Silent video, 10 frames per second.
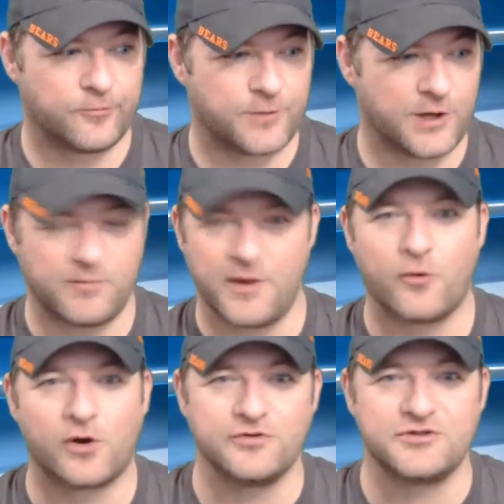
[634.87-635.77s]
could be
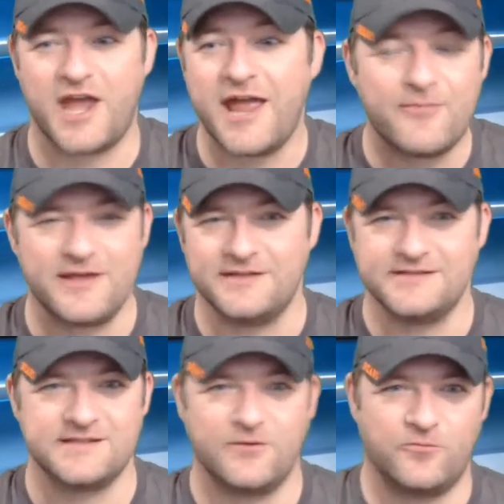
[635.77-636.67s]
world
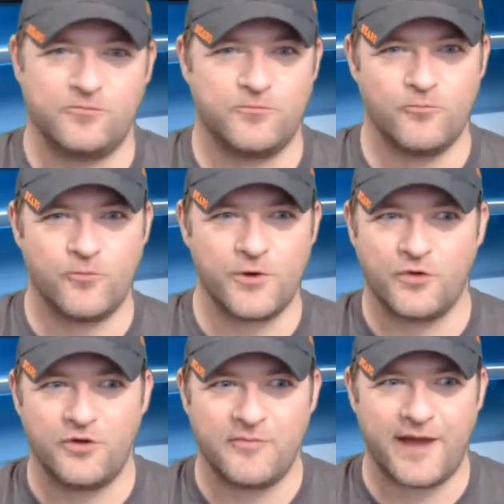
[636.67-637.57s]
champions, and we
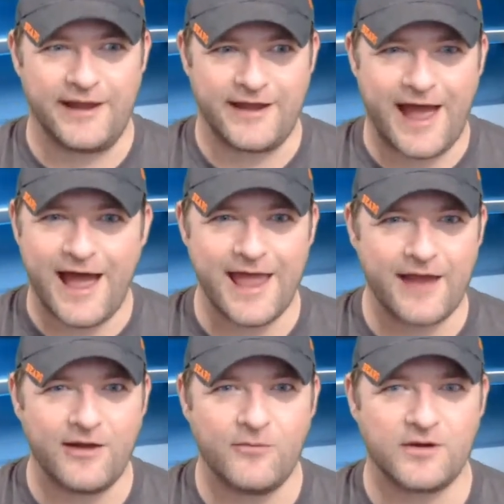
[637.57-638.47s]
wouldn't bat an eye
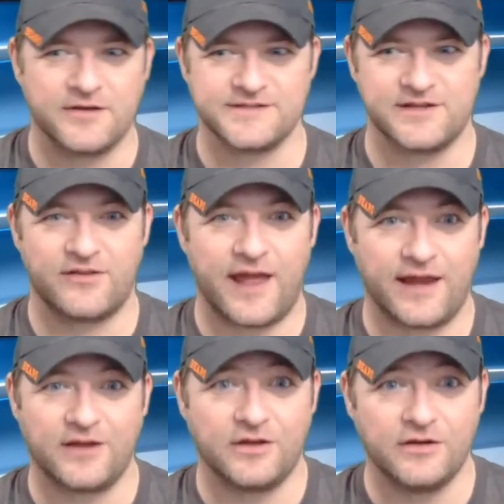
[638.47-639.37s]
at it because they're
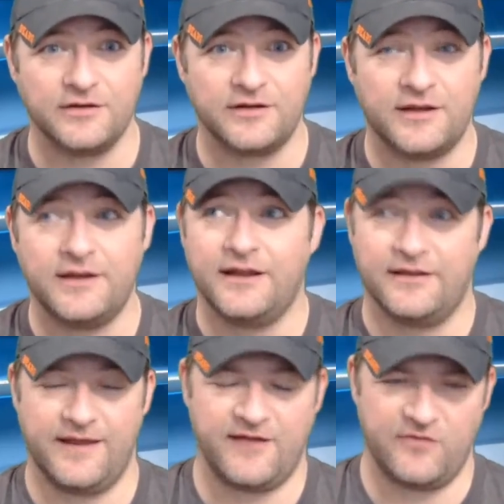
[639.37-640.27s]
that good.
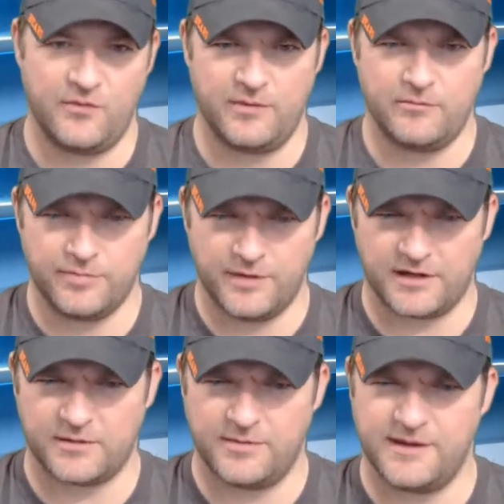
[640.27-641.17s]
They haven't been
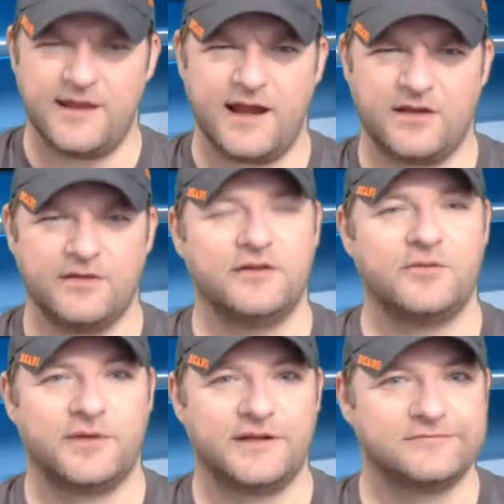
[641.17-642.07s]
booked to be that good,
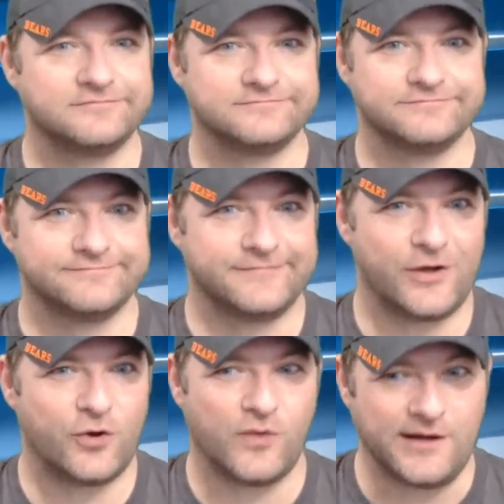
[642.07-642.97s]
but
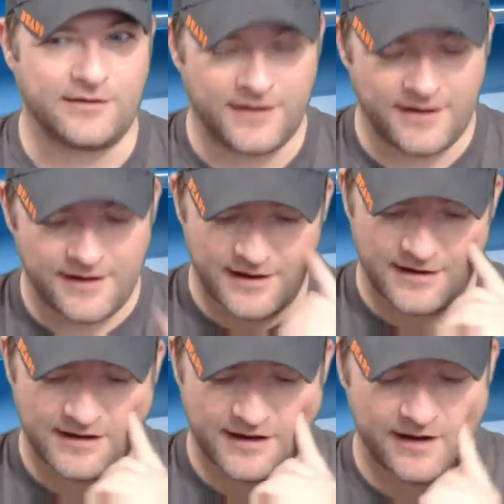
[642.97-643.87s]
oh well.
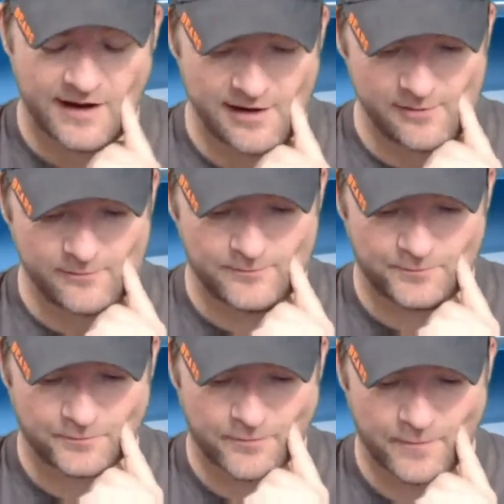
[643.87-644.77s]

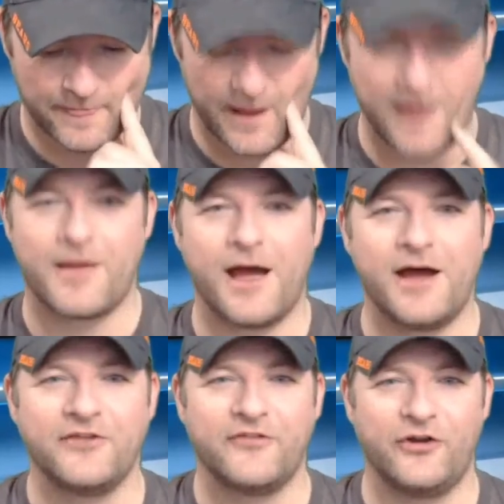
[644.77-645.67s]
I'm
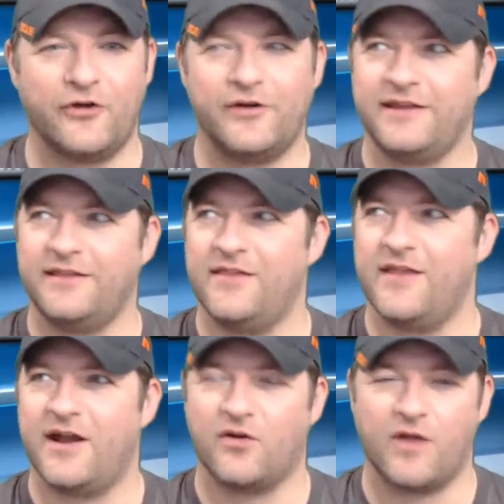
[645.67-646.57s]
kind of annoyed that
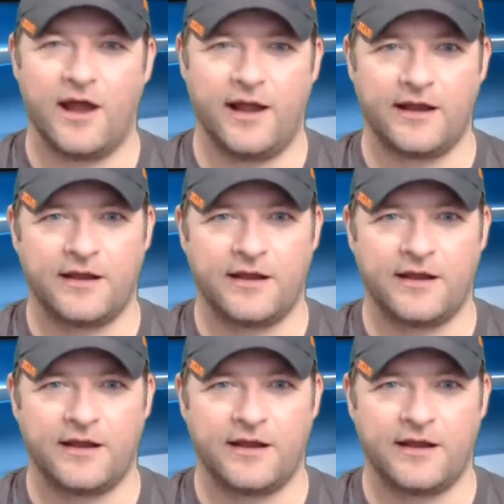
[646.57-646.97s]
they're like